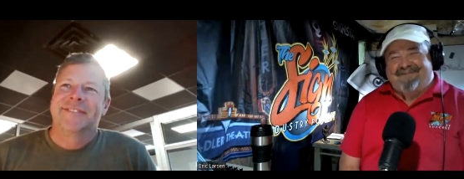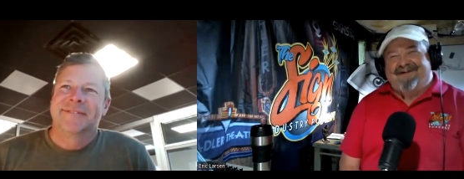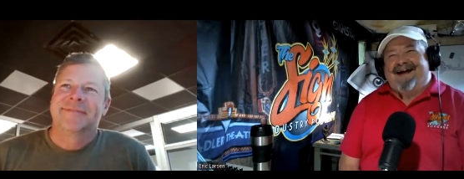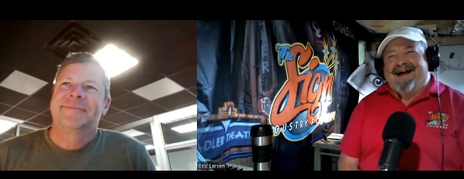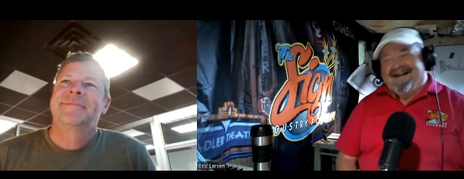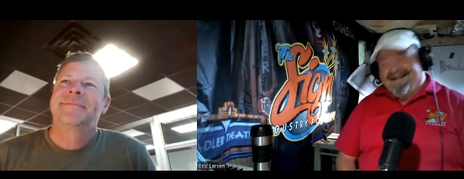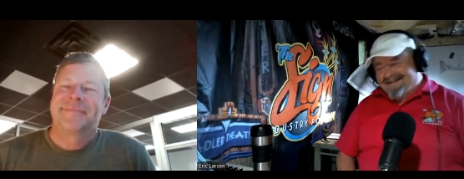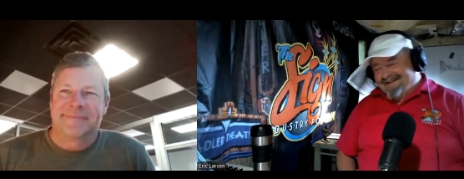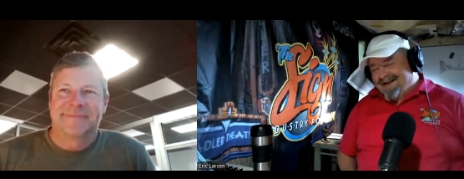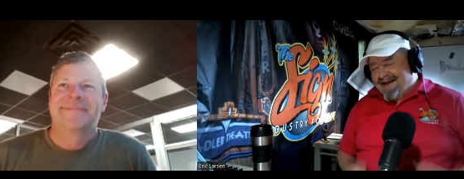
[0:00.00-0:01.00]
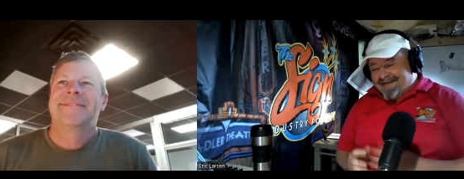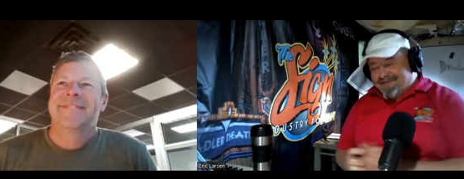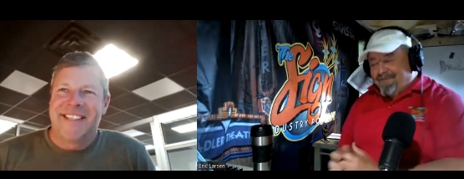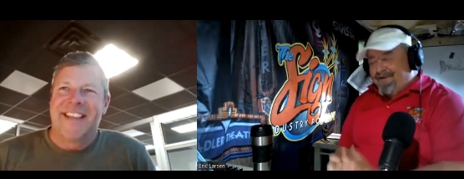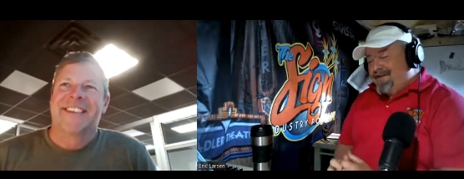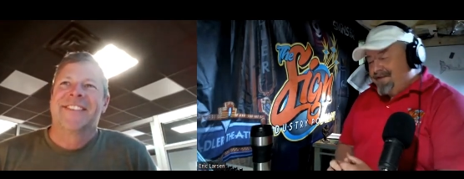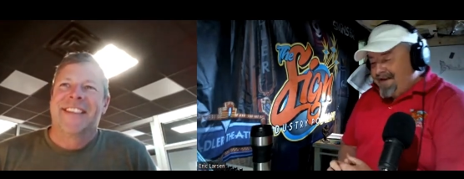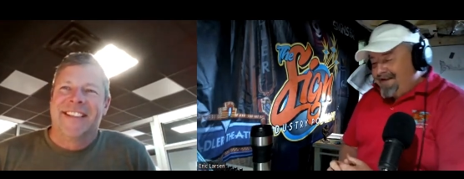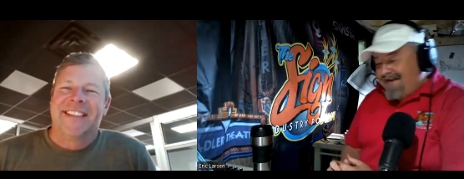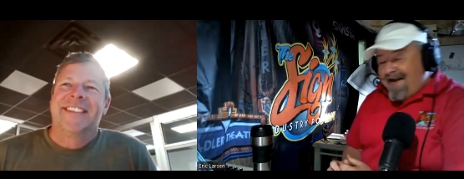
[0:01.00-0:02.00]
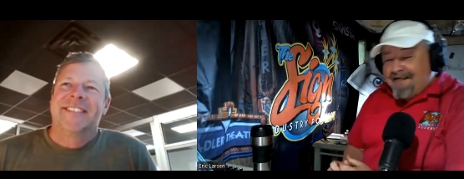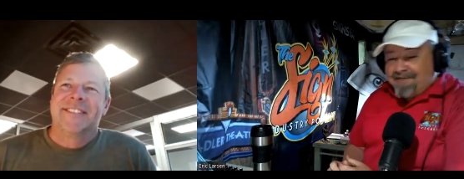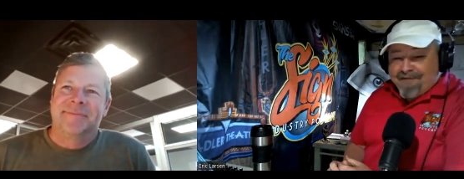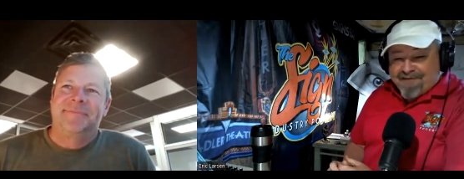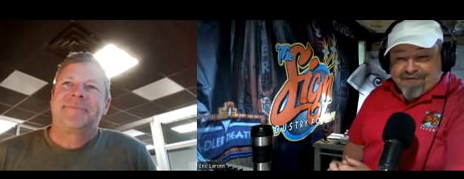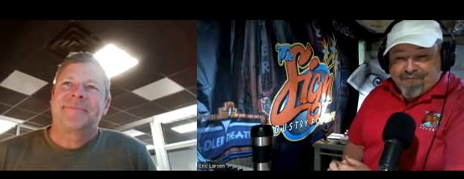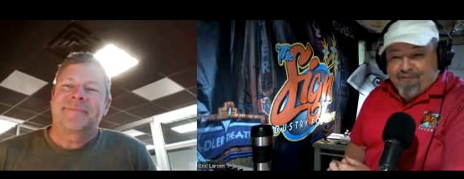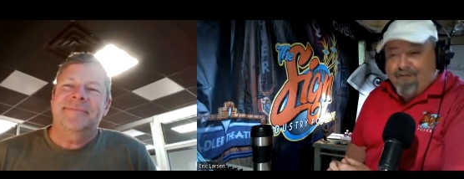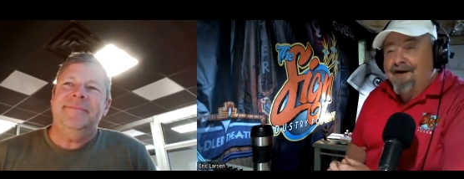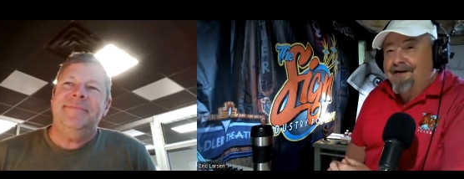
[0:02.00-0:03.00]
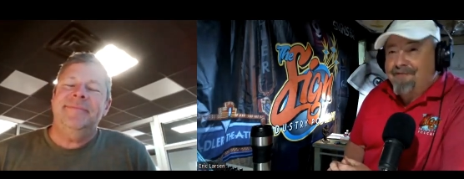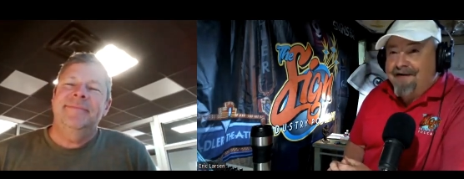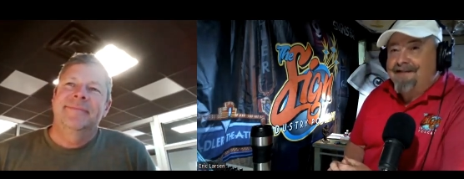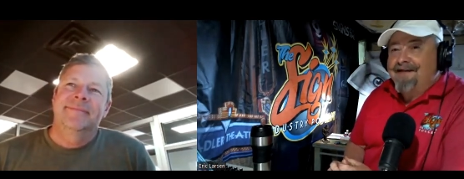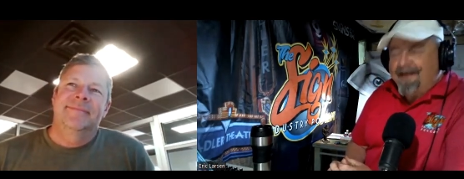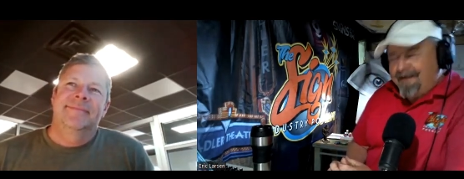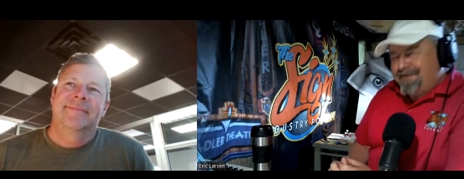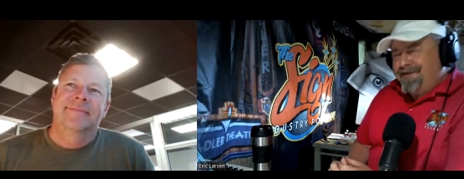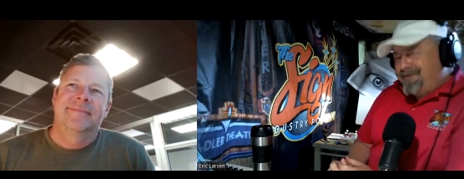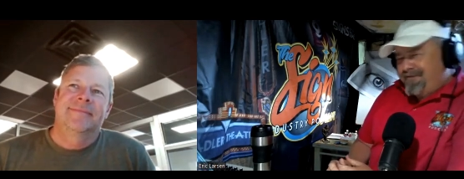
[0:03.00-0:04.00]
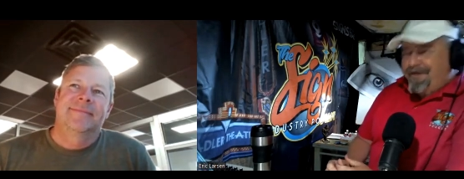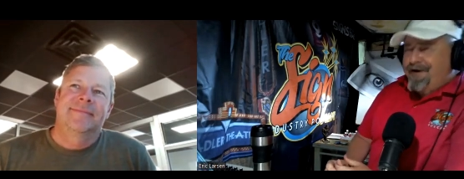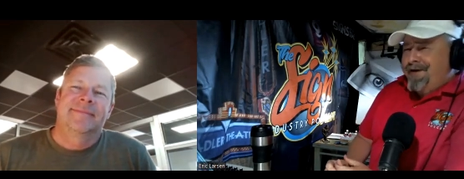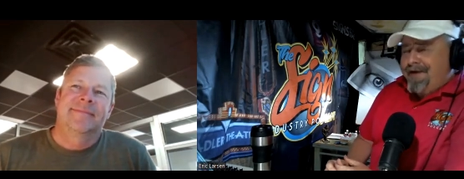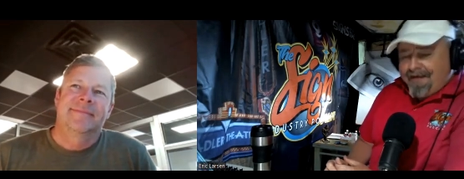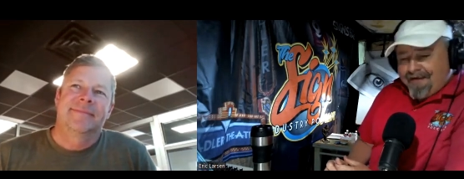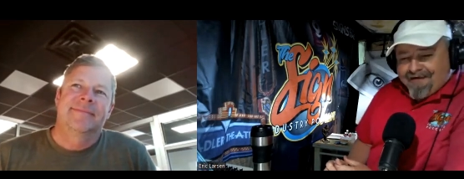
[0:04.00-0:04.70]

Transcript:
Speaker 1: number nine. Yeah, that's one yep. of the things I ask myself before I do anything. Is this fun?